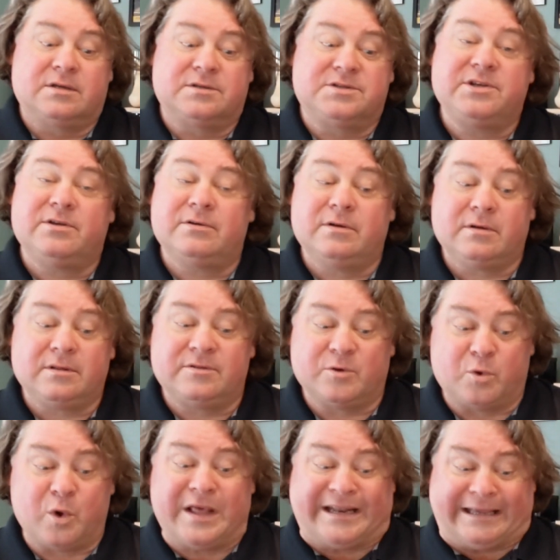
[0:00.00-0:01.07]
Dear
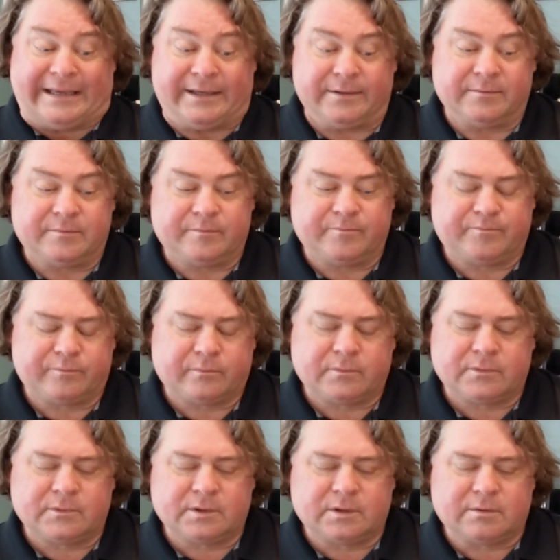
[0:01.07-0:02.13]
the Whinny,
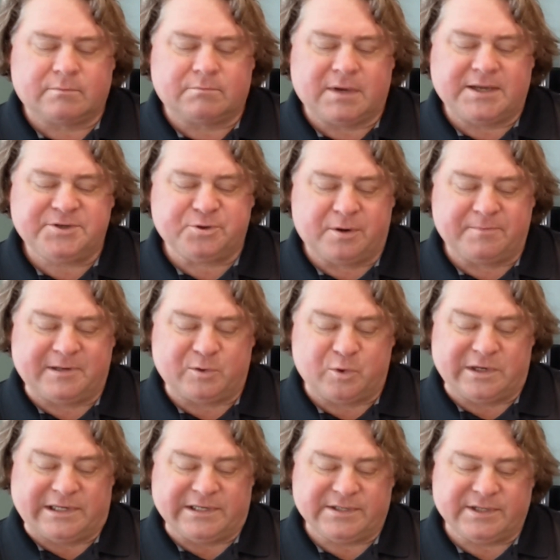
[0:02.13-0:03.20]
my trumpet
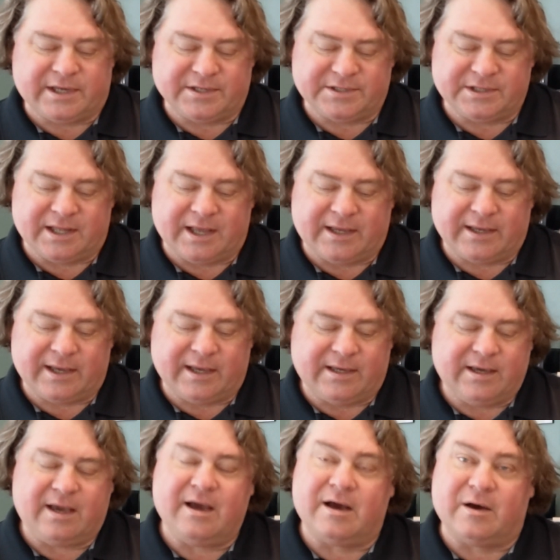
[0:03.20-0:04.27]
whinny sounds like a
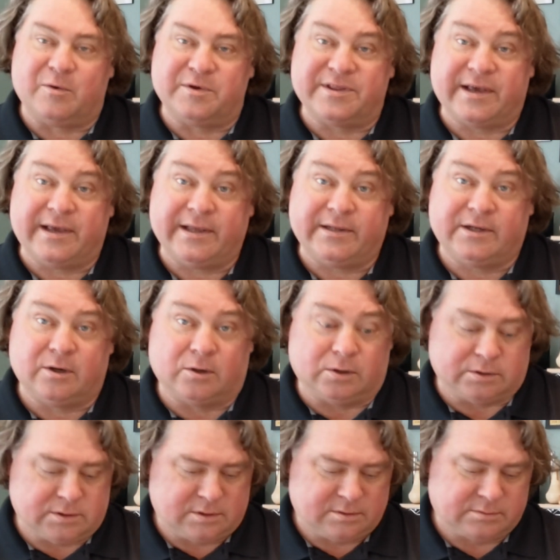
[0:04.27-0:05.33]
cow with a head
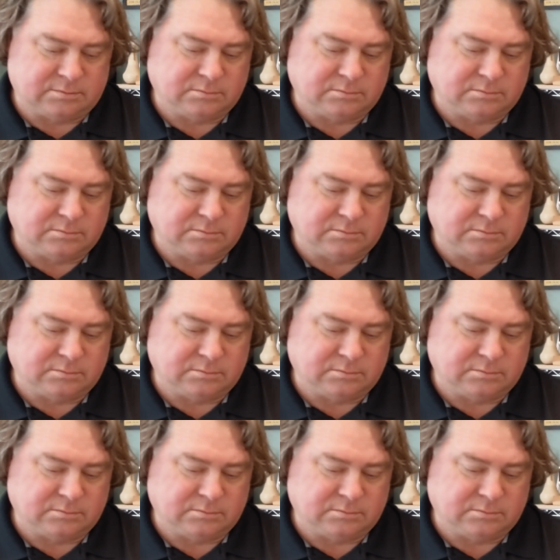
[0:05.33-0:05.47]
cold.